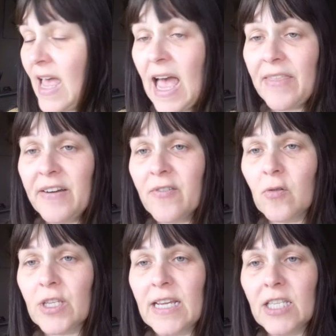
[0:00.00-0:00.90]
And then, of
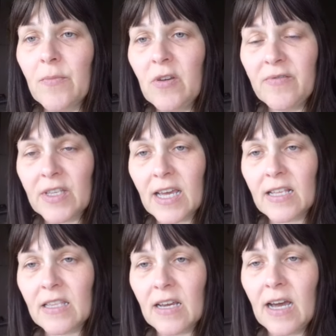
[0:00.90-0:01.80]
course, there's the moves that,
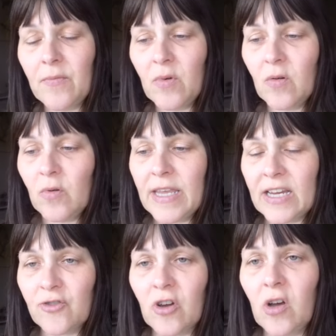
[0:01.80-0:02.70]
that come, all the
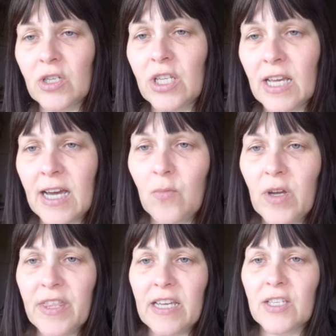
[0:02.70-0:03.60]
extra costs that come
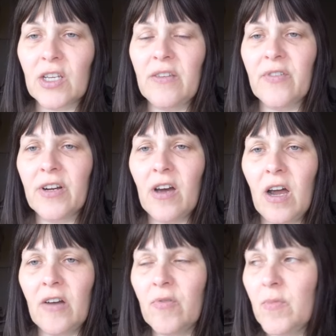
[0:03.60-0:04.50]
with it. So you've got to
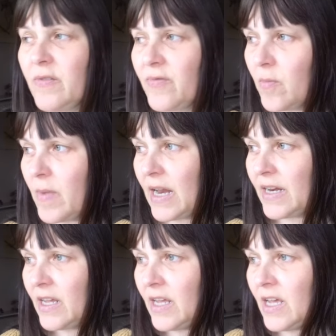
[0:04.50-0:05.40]
hire removal
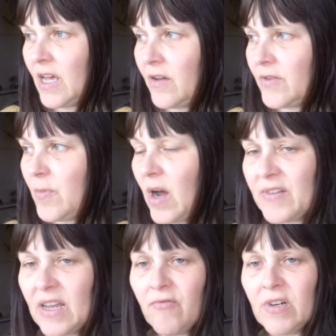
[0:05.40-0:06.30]
men. Uh, you might
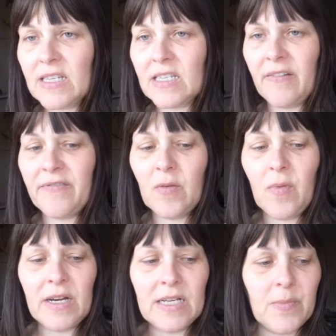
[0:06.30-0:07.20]
have to get rid of stuff. You
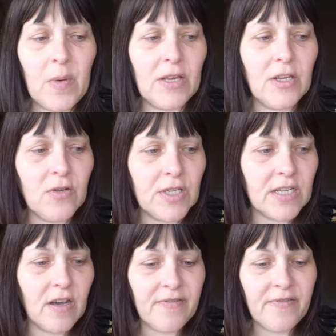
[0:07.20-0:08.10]
might need to buy new
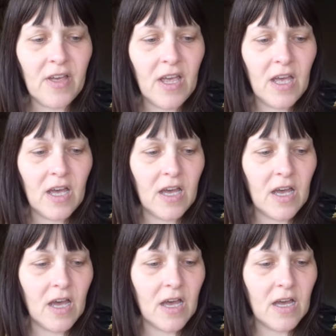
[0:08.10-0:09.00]
stuff
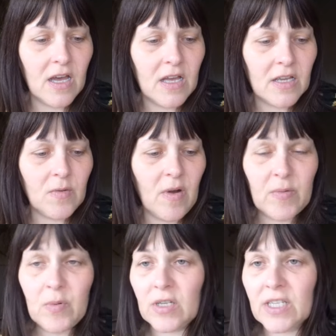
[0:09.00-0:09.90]
uh, you might
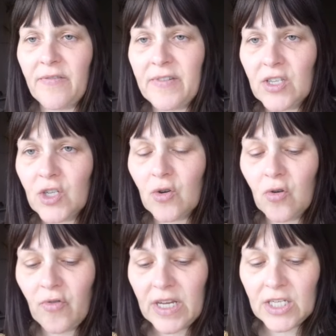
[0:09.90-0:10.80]
have to put stuff in
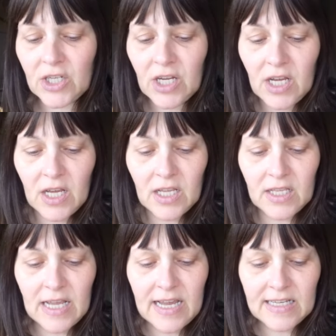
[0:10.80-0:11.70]
storage.
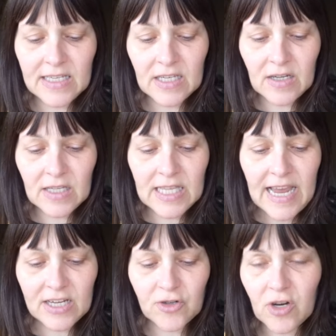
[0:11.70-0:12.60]
There's uh,
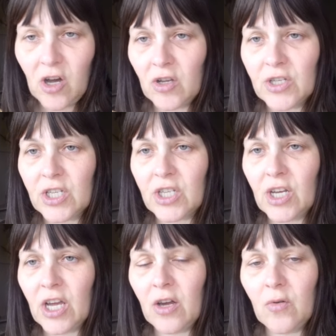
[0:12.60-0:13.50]
the extra costs
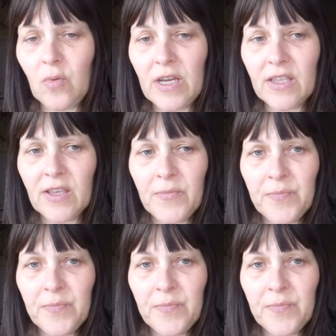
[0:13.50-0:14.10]
that go with